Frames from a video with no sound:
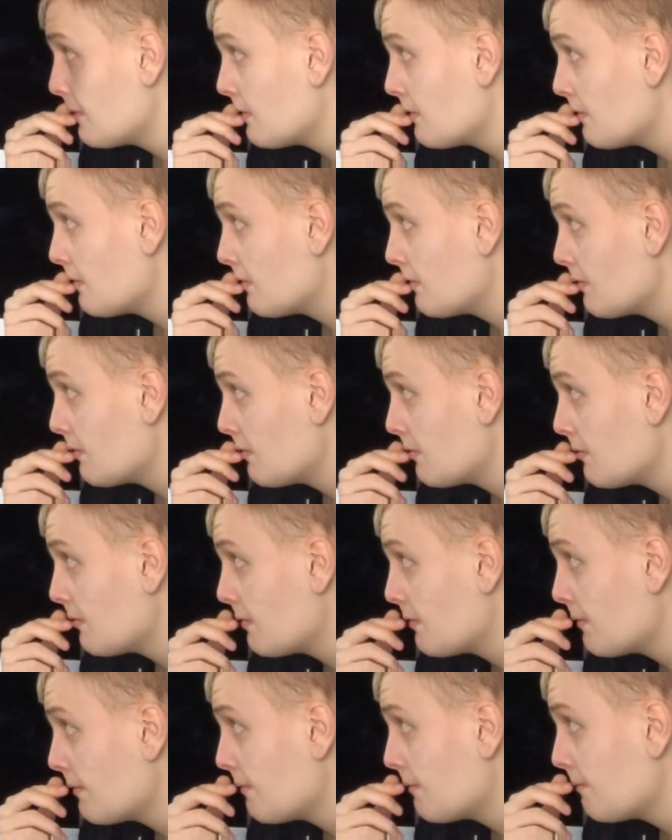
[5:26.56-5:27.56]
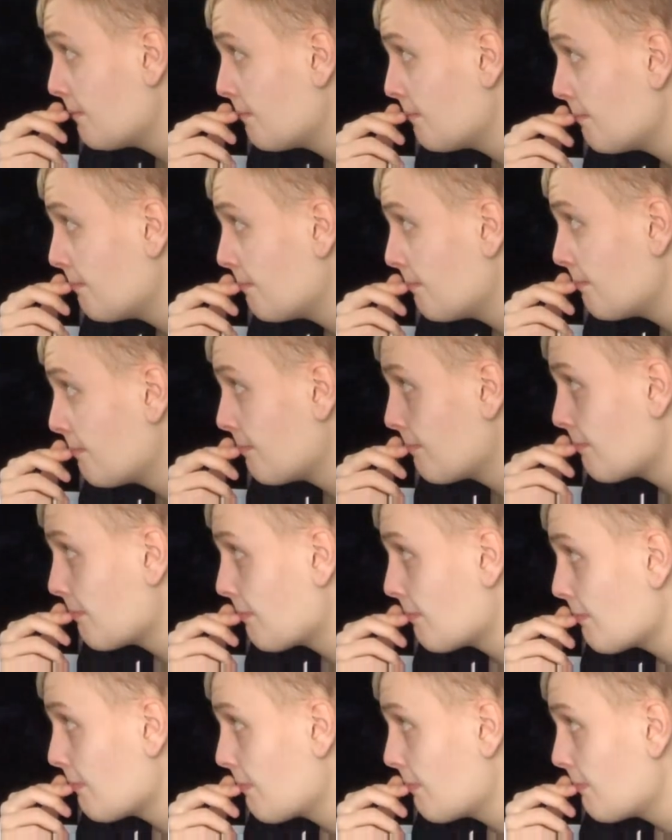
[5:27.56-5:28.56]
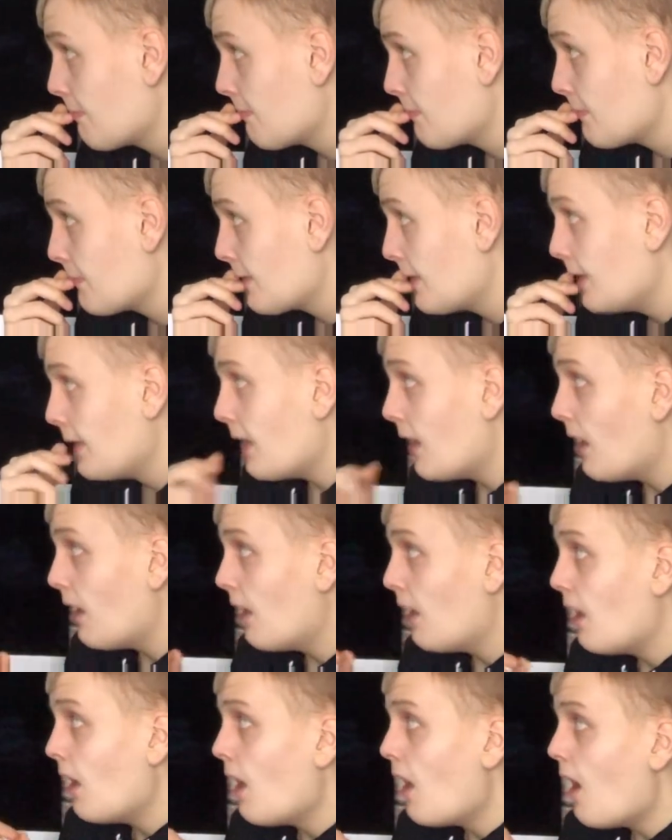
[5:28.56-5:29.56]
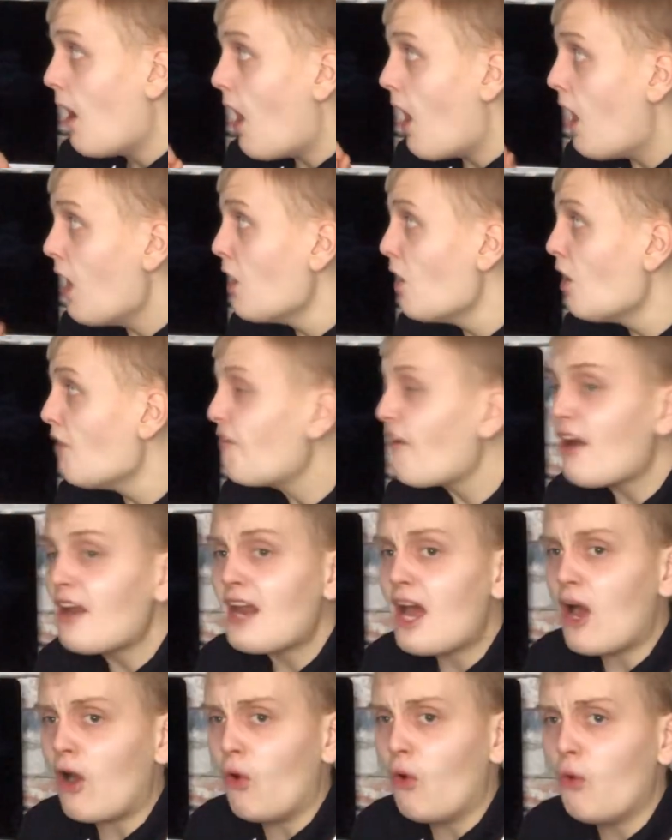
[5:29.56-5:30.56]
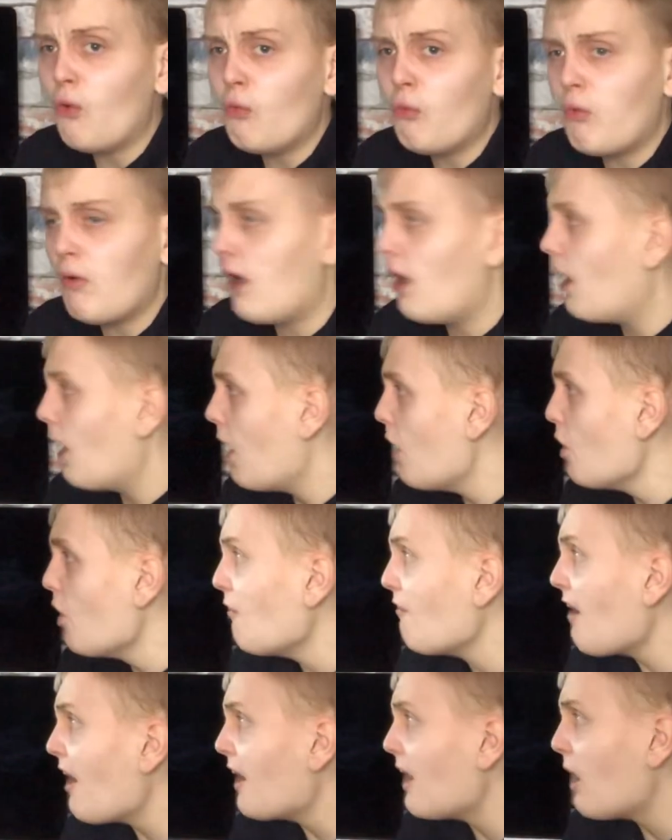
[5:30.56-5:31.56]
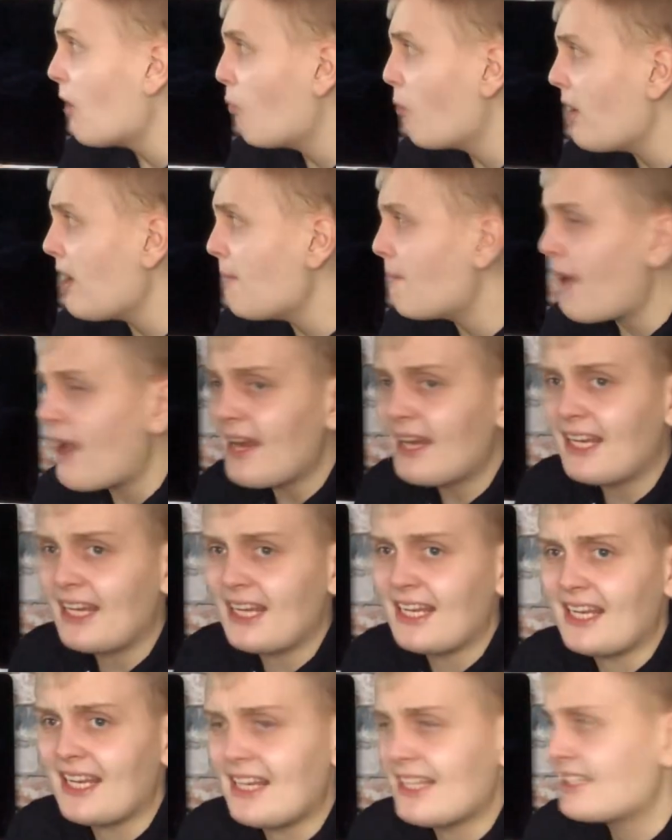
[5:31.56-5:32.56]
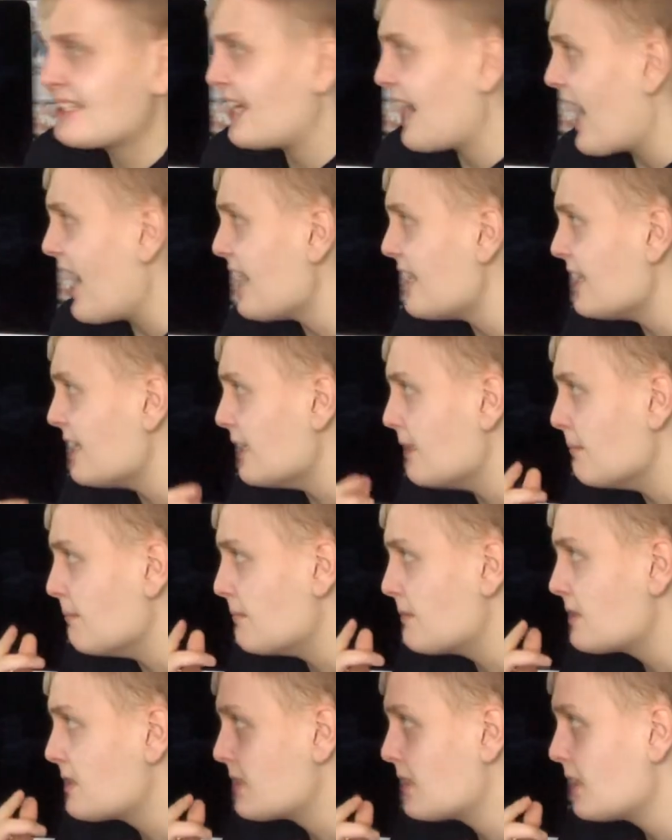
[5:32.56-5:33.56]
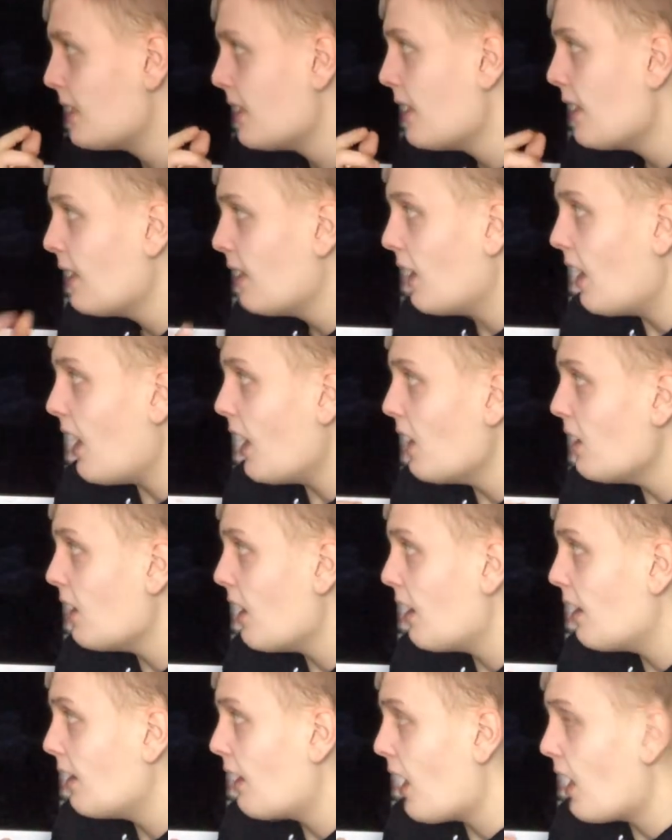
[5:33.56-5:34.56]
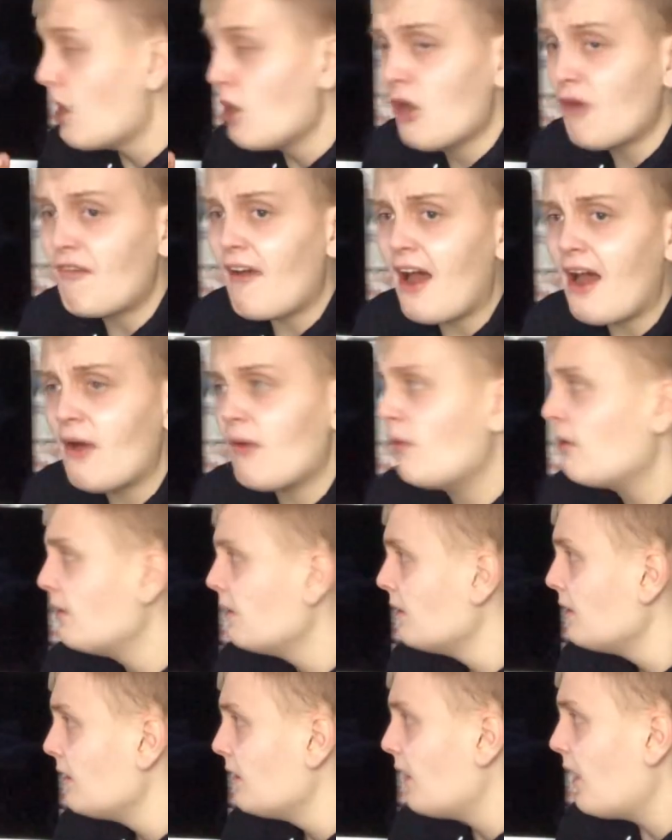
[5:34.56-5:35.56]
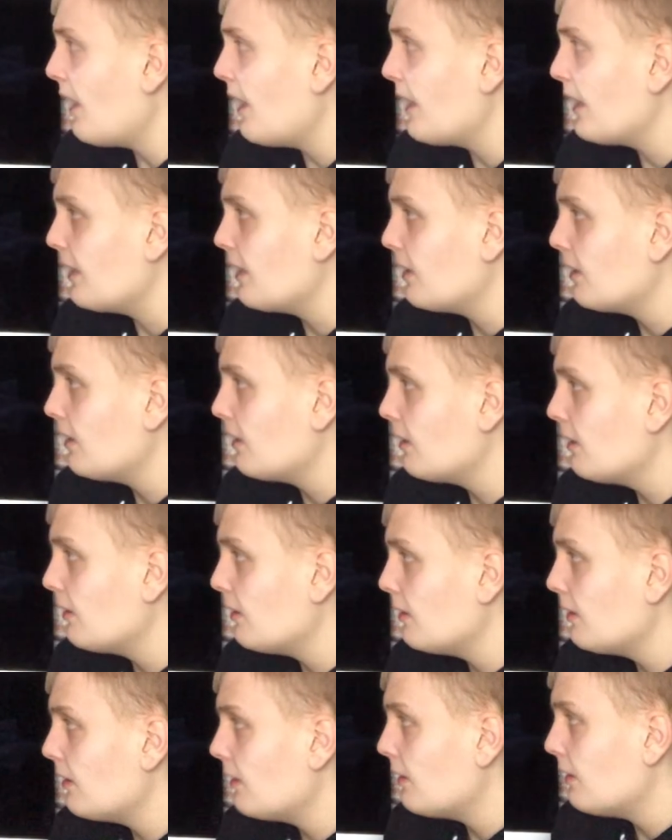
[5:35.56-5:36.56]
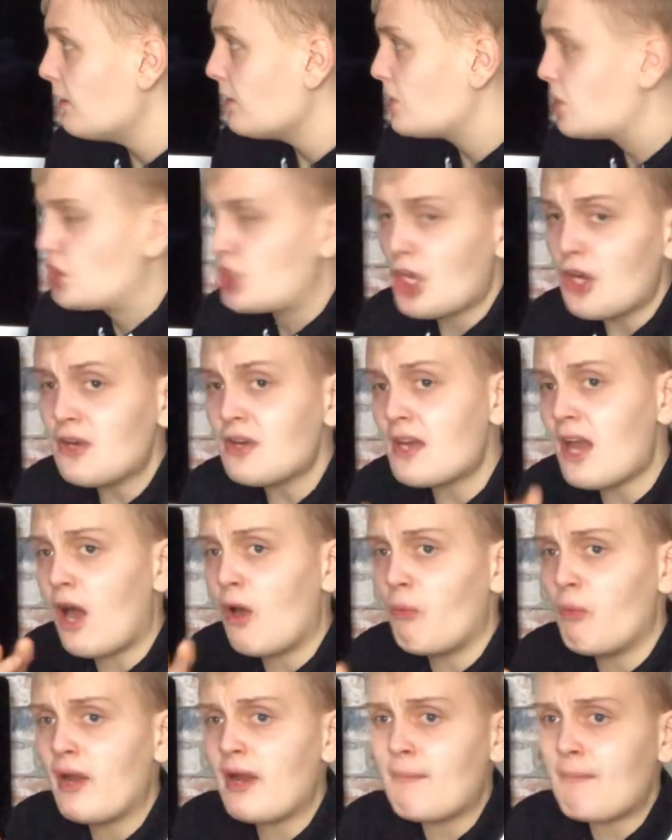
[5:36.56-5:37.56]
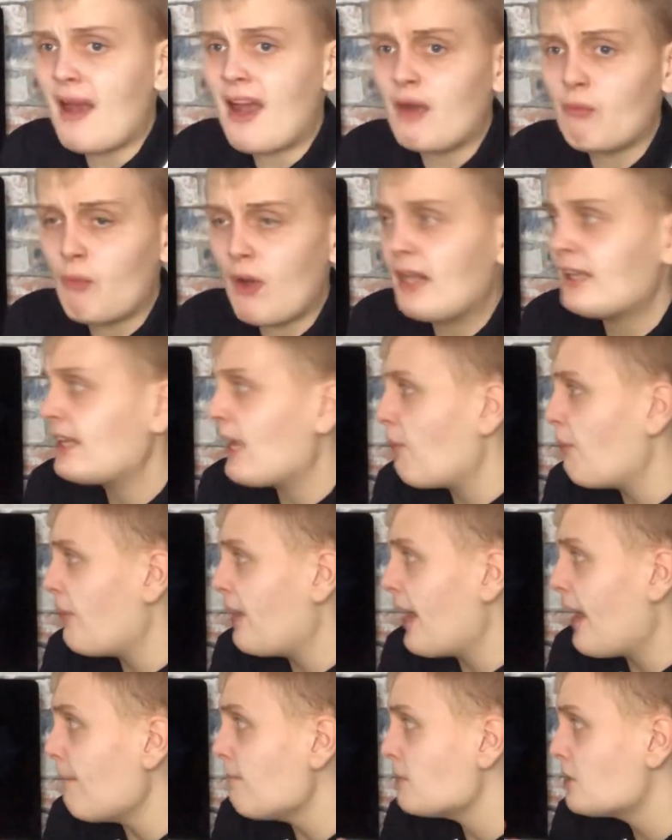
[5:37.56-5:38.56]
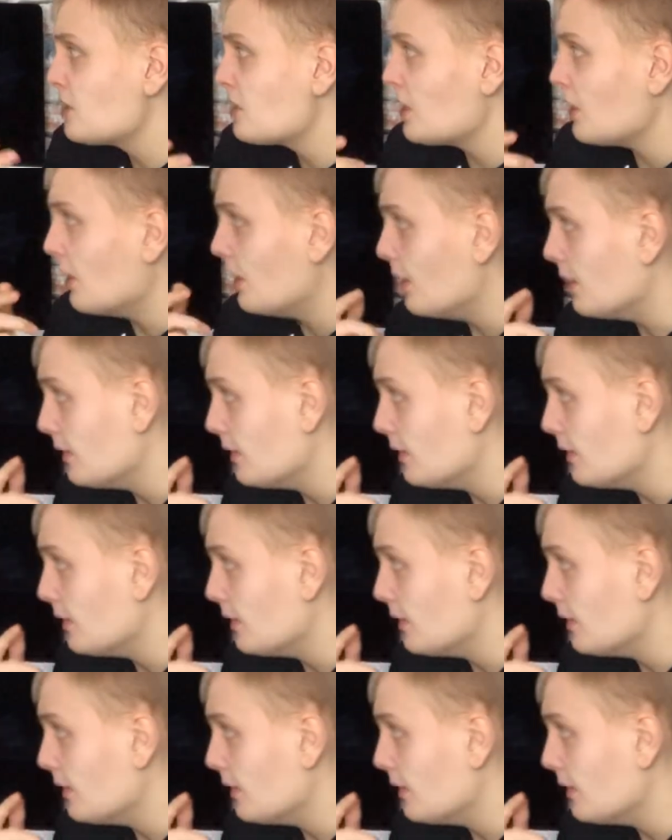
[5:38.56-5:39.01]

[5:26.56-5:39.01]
Looks like chaos. But there's always something. I love how they're, I love how they're re-mentioning these games. Like, I, I love how, like, soon they'll remake Red Dead Redemption.